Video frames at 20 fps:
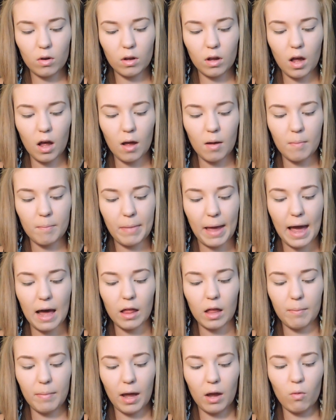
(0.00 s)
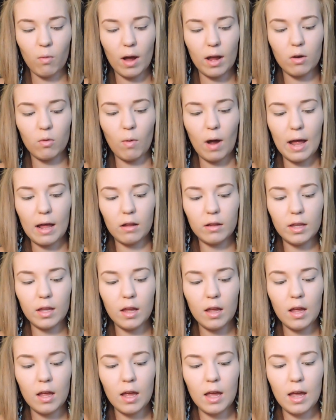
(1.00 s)
palette by Wet n Wild.
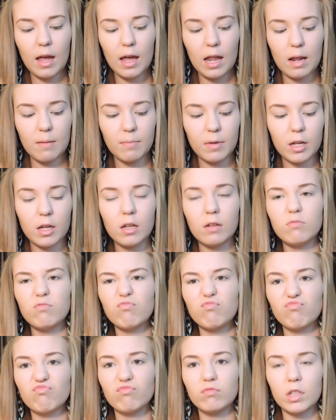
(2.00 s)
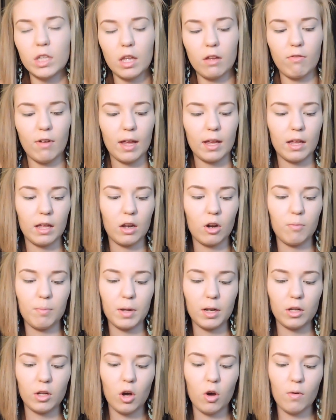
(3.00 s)
And I'm going to, if I get
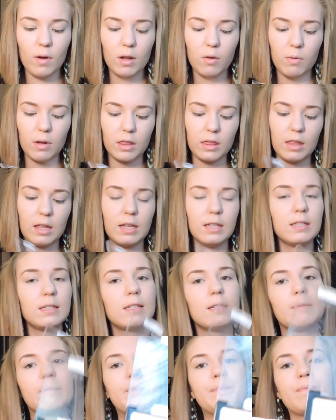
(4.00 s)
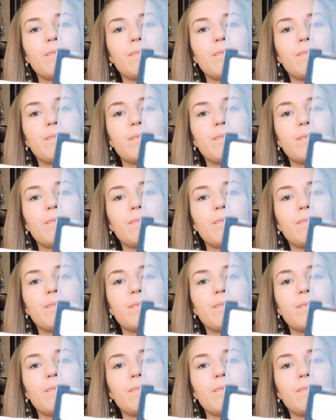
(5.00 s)
open, go in with this